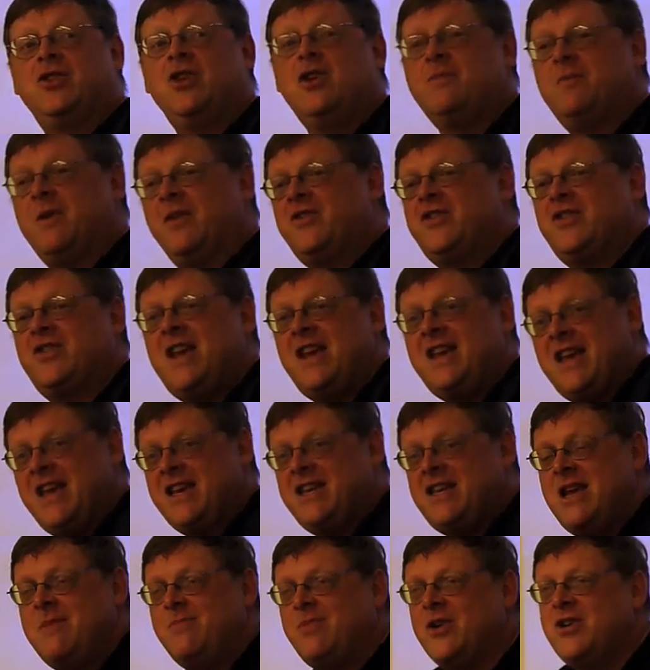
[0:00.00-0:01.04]
we're sinking
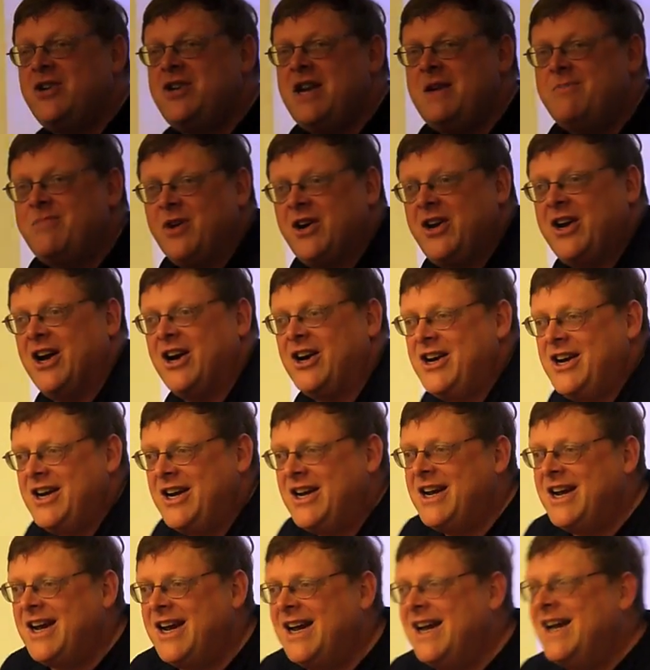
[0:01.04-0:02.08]
deeper and deeper here.
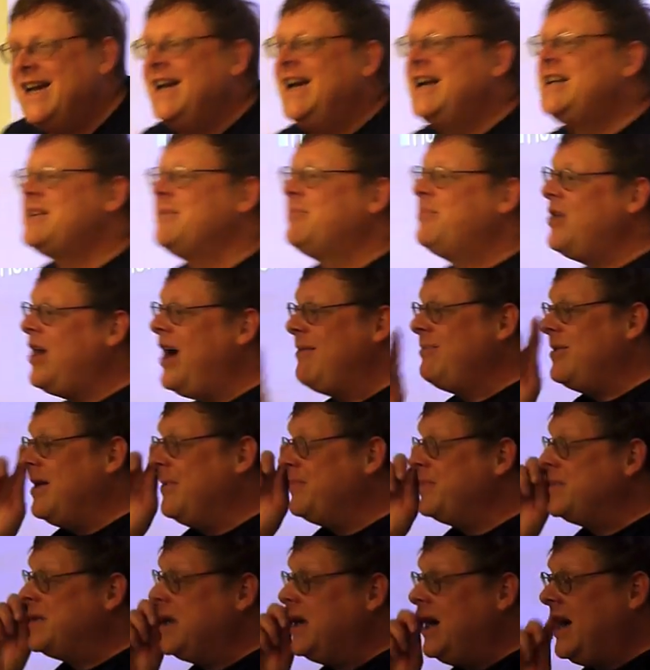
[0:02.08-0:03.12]
It's a problem.
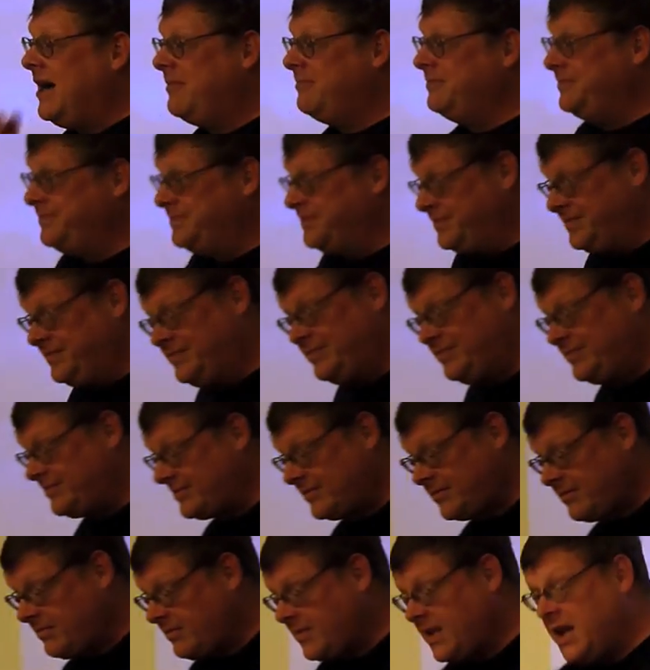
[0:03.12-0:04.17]

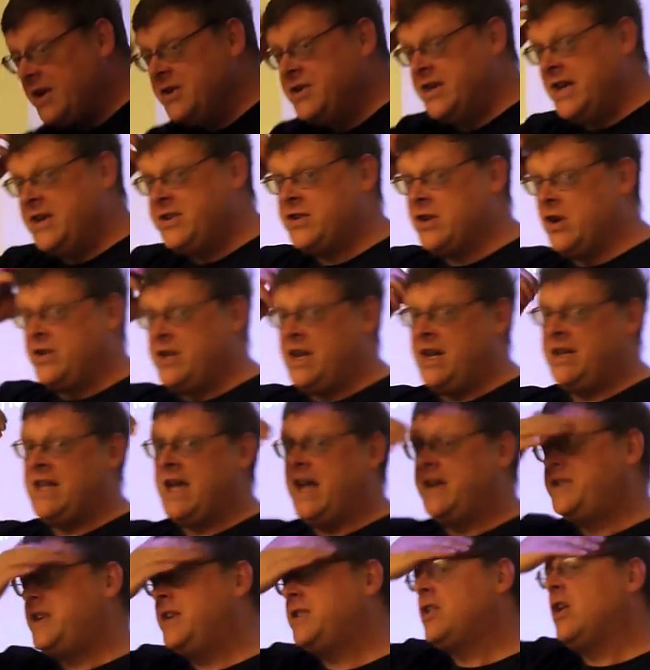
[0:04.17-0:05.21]
Cisco did
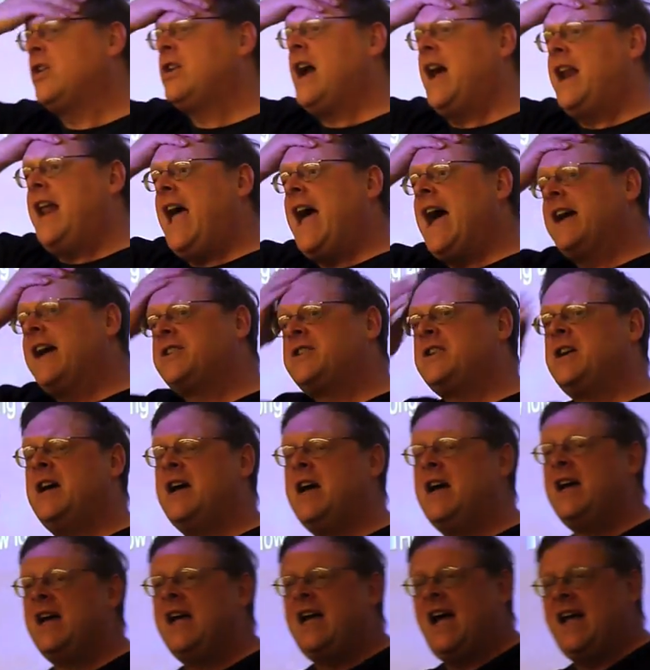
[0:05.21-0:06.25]
that. Cisco got hacked.
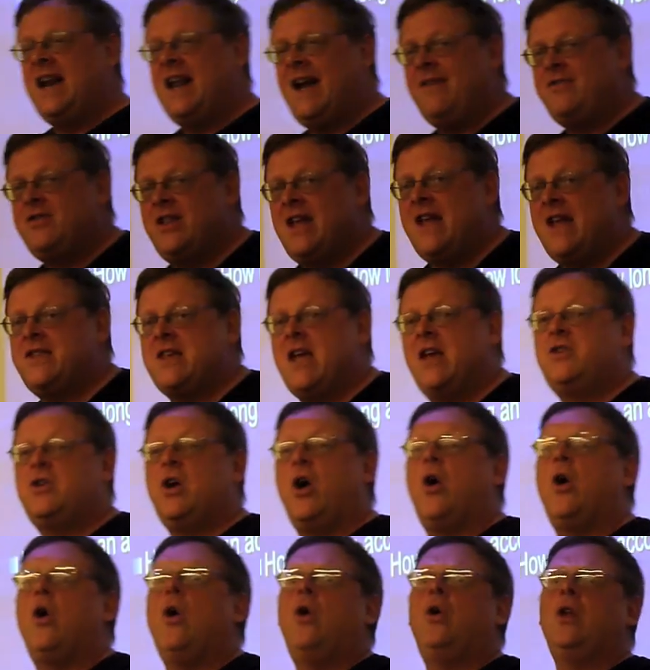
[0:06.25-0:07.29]
And after that, they
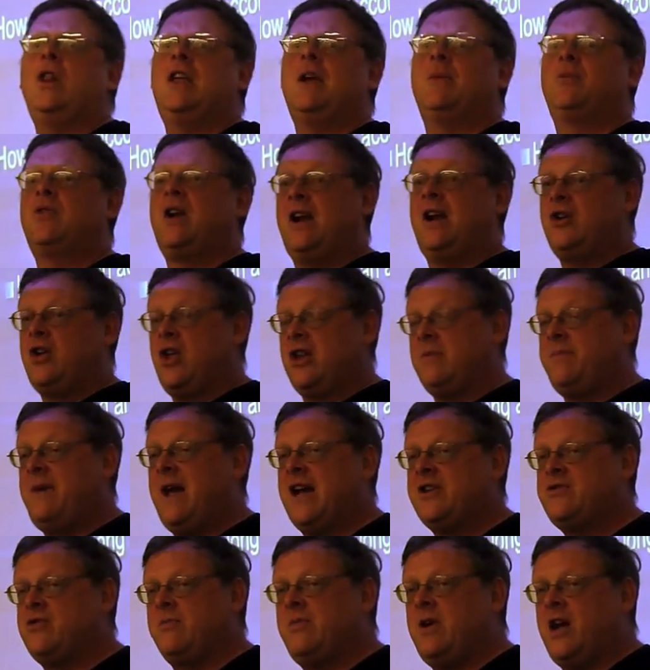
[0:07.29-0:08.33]
totally upgraded all their
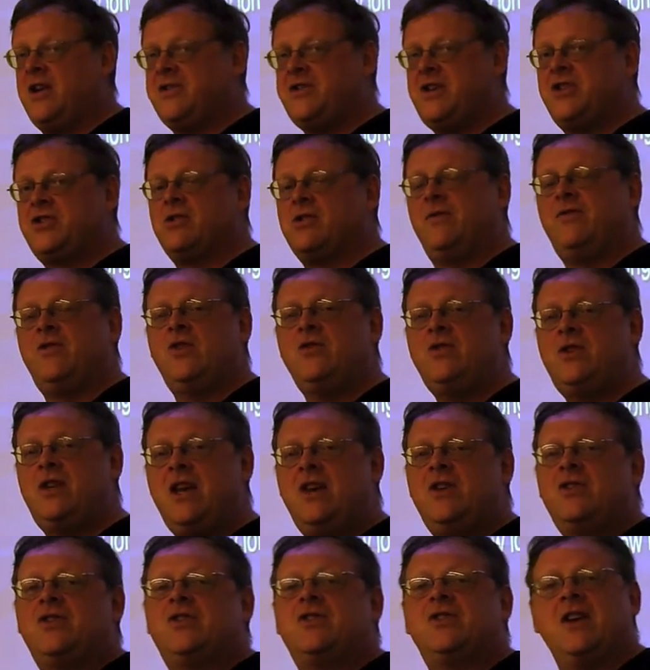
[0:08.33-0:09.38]
password policies. So if you
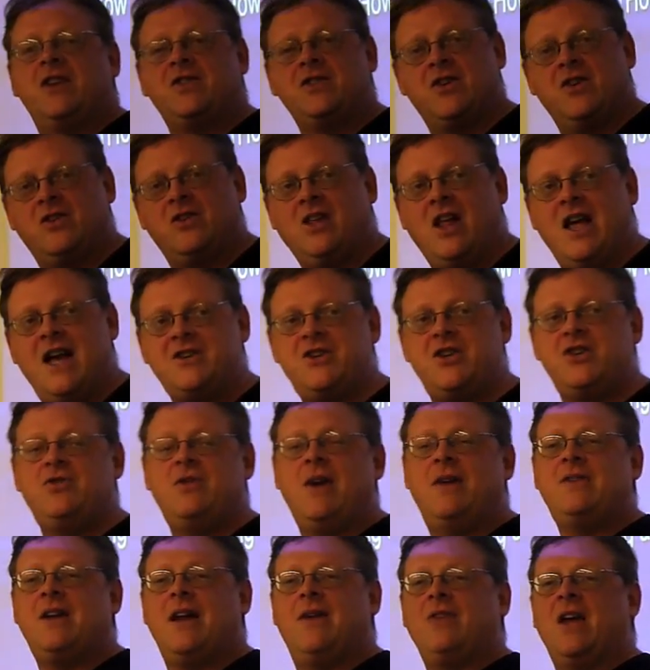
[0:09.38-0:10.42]
teach Cisco classes, you
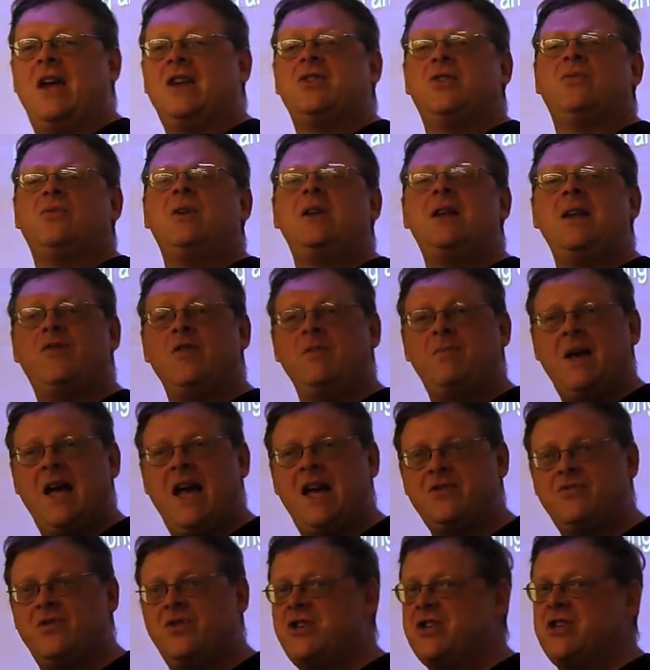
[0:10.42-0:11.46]
have to have like 3 different
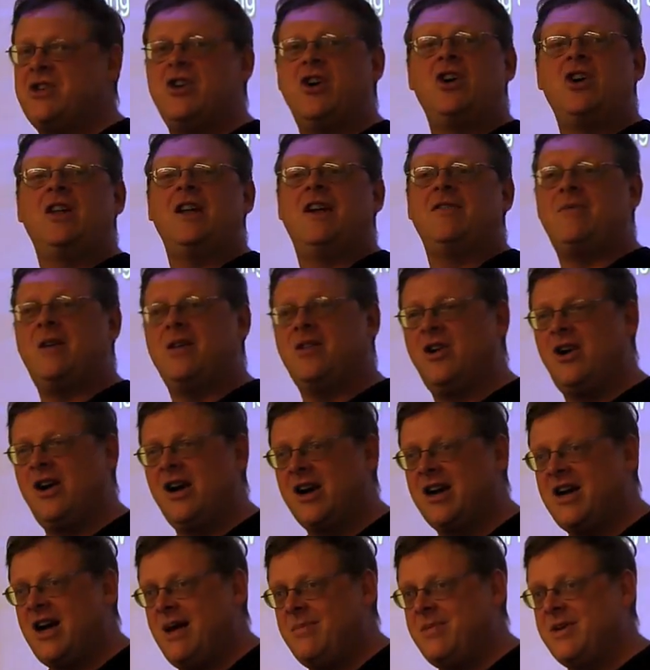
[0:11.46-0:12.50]
passwords. They all have to be long
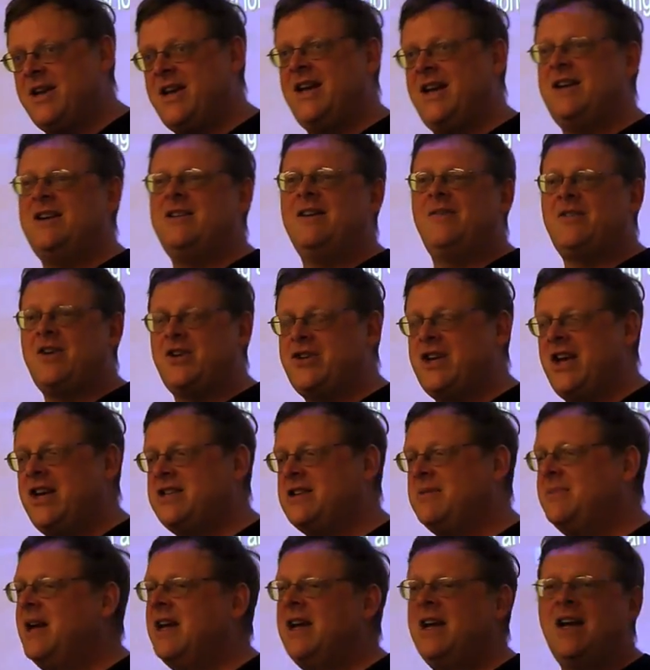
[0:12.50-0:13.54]
and complicated. You have to change
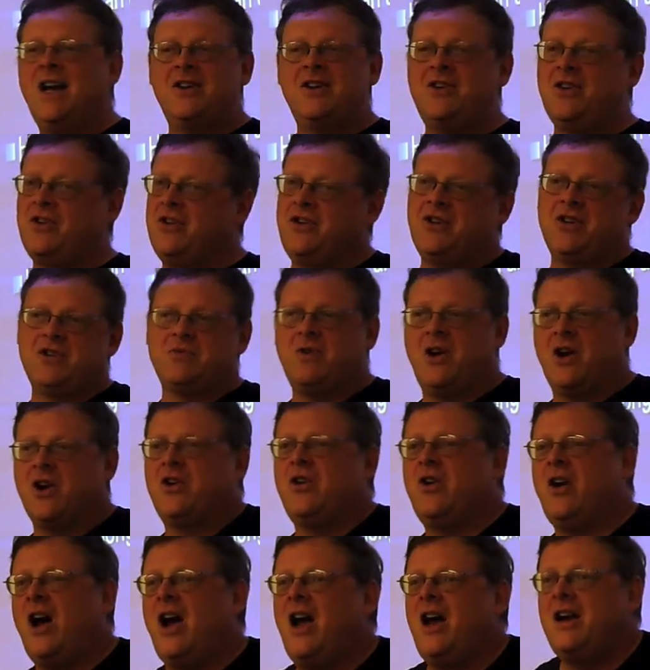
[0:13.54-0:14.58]
them until you just want to
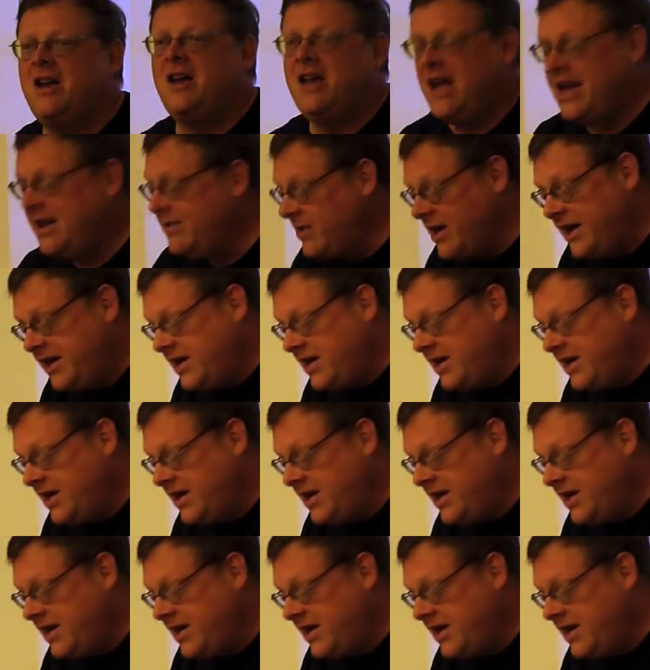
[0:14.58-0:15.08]
cry. Anyway,